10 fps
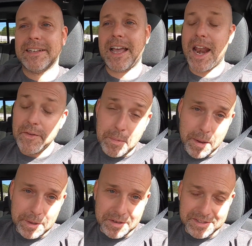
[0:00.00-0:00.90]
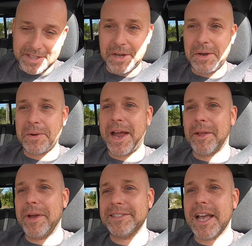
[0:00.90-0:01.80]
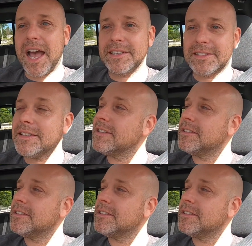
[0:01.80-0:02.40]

Kind of a bummer. So anyways, guys,